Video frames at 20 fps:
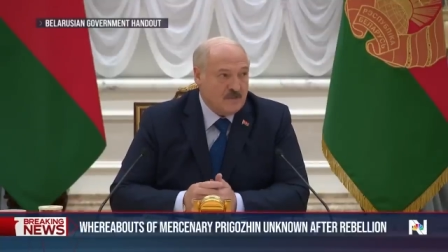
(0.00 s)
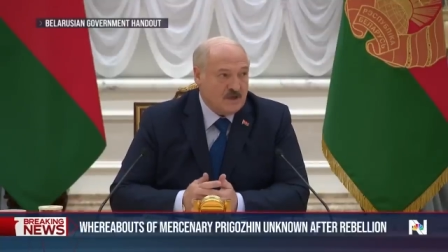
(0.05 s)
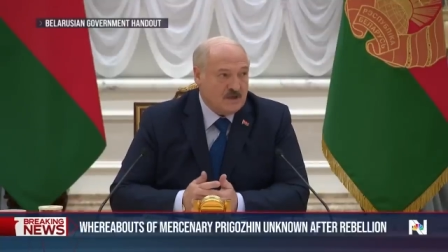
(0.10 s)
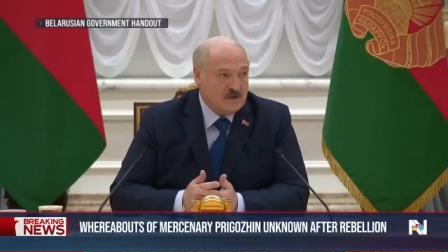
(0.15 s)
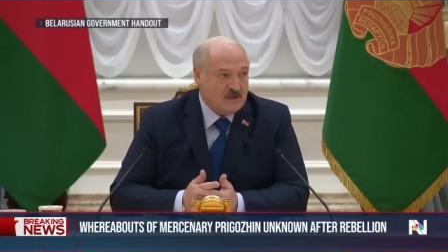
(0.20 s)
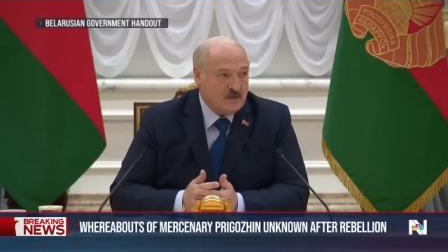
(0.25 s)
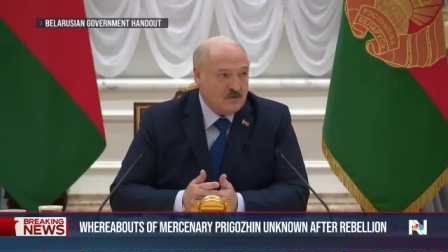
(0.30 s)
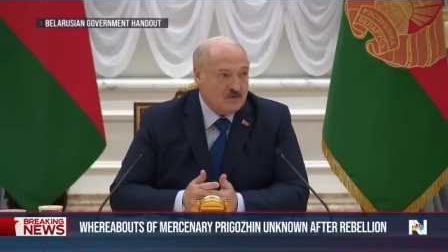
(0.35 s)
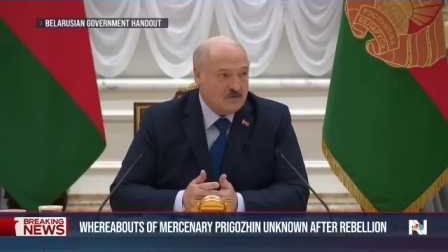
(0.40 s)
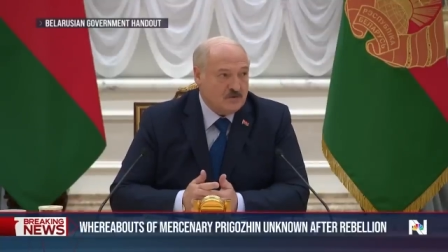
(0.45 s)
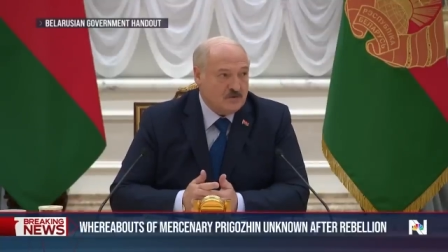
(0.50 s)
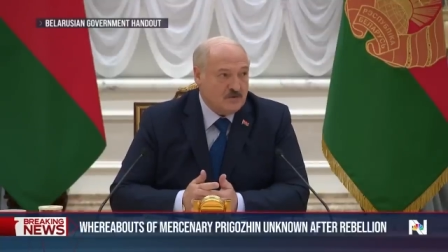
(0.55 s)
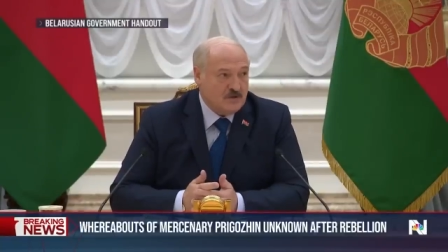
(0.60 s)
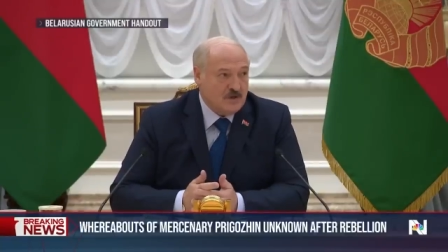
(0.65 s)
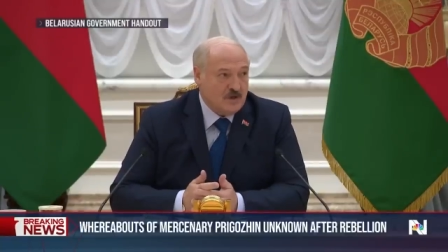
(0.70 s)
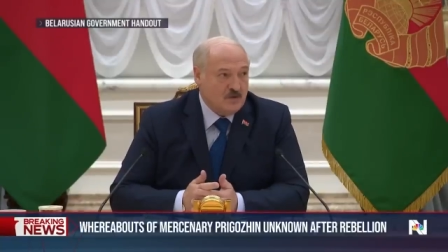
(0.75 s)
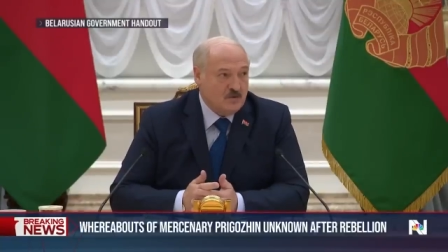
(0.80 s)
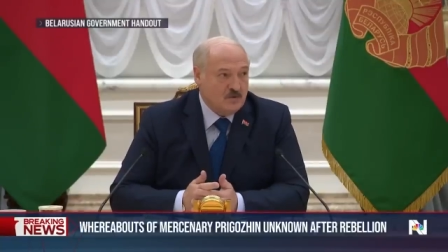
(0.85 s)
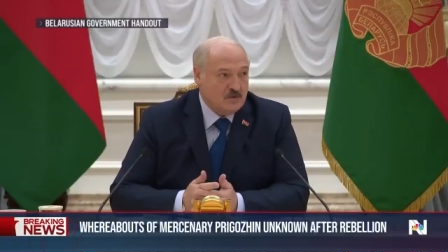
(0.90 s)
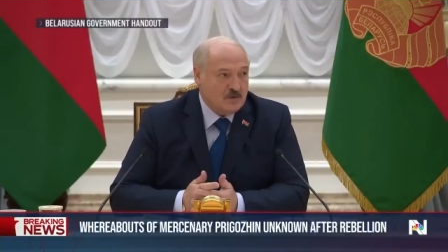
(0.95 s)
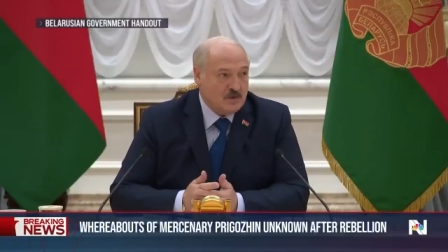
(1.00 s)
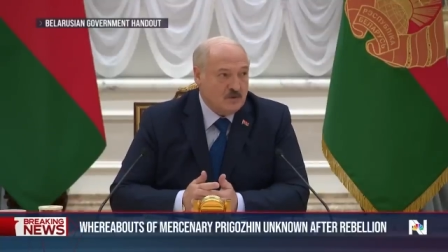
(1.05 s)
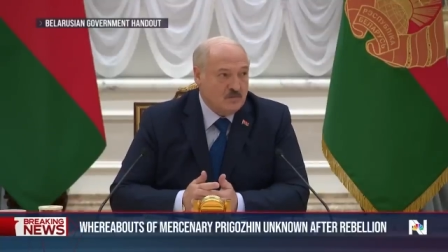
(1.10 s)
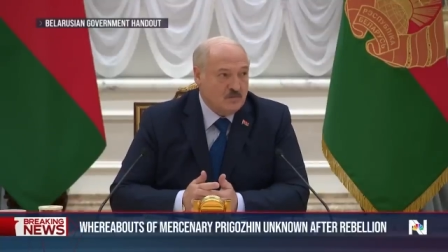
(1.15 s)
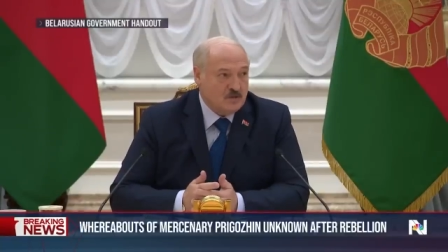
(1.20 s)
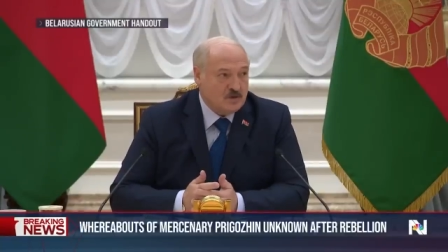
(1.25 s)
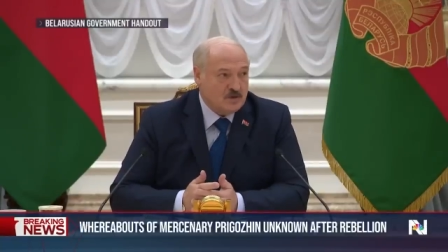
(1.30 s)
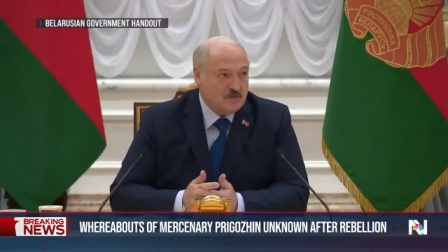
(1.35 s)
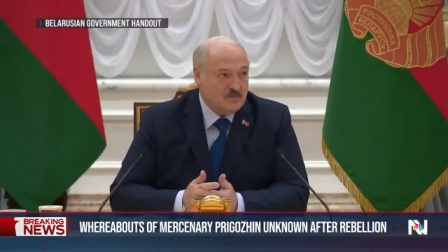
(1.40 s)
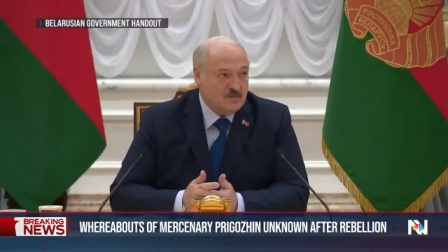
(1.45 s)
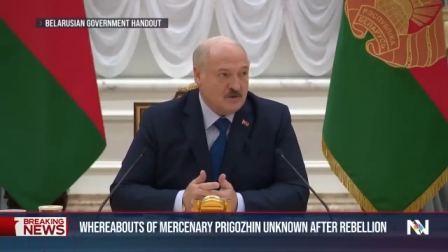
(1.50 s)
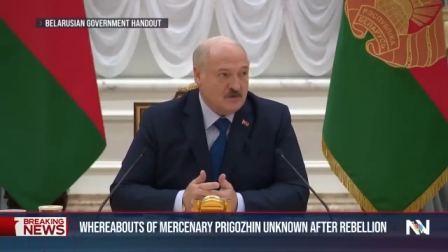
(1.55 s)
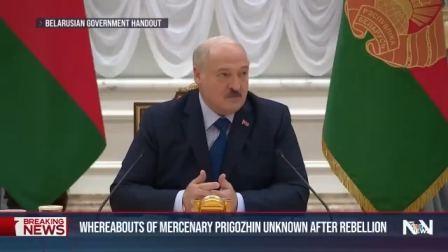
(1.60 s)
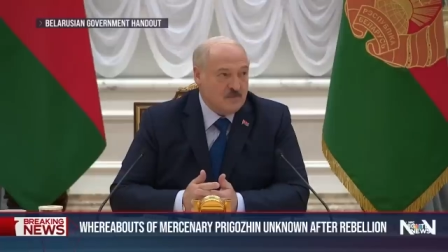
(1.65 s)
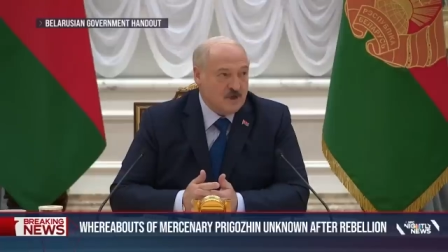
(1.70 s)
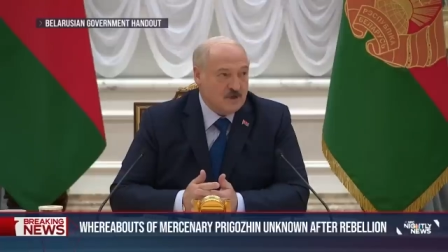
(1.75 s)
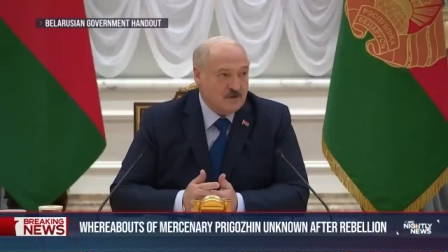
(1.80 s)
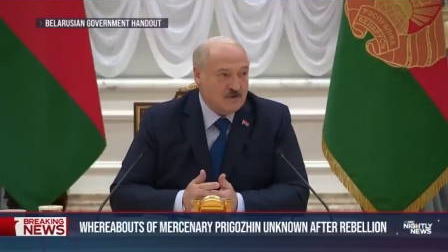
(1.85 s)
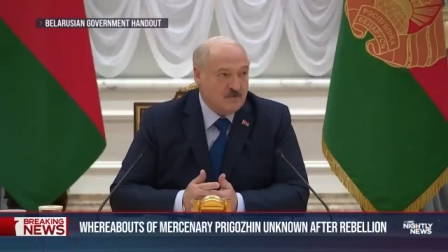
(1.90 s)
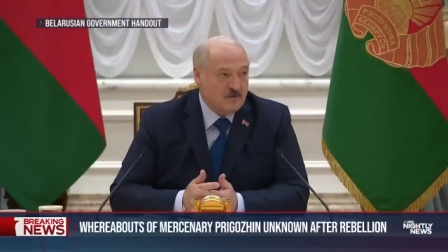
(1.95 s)
is he this morning? He could have gone to
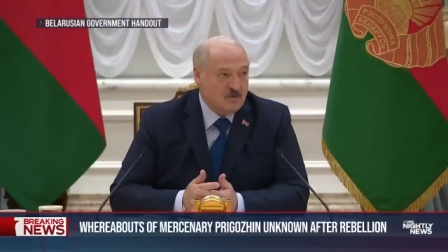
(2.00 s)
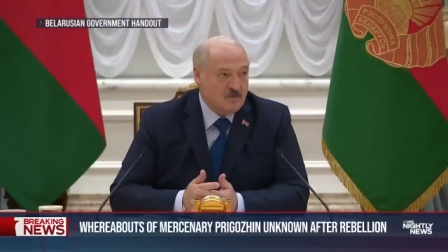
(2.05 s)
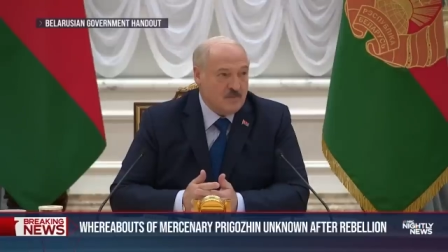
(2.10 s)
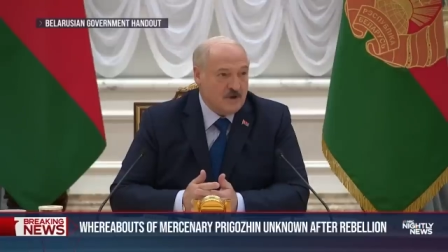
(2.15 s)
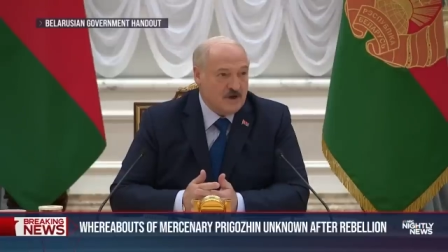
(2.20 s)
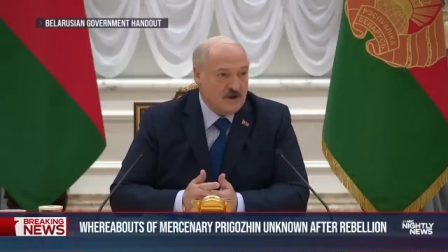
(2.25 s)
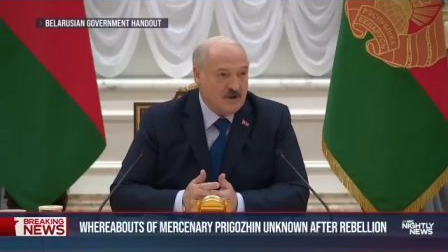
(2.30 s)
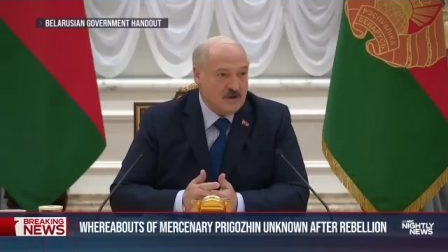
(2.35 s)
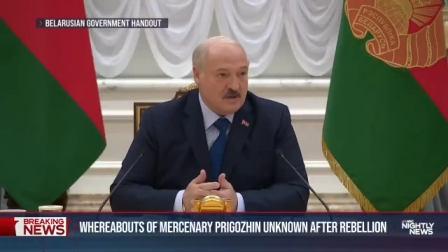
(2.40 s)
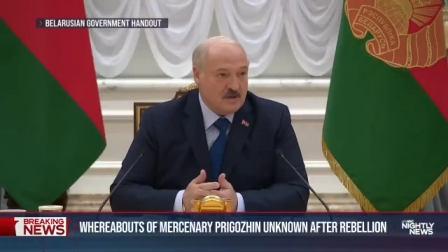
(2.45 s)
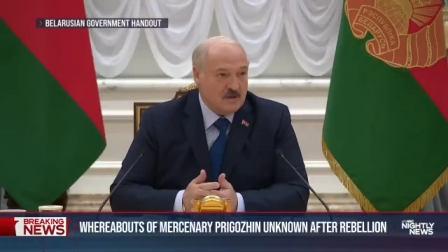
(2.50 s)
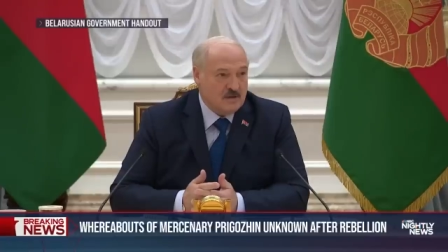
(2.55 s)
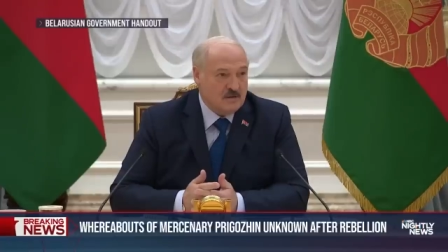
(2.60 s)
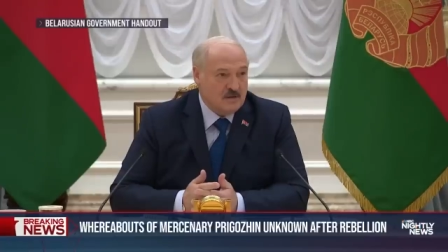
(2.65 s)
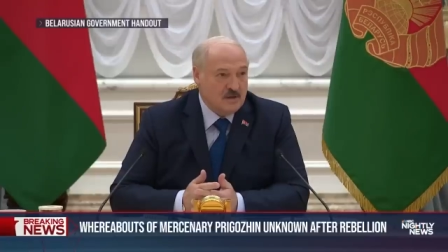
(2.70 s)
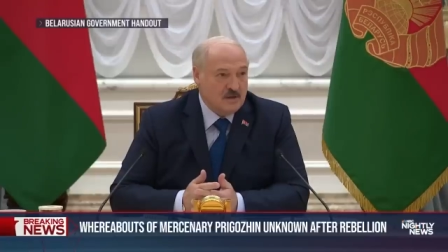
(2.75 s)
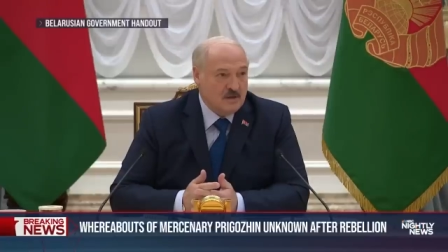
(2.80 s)
Moscow or maybe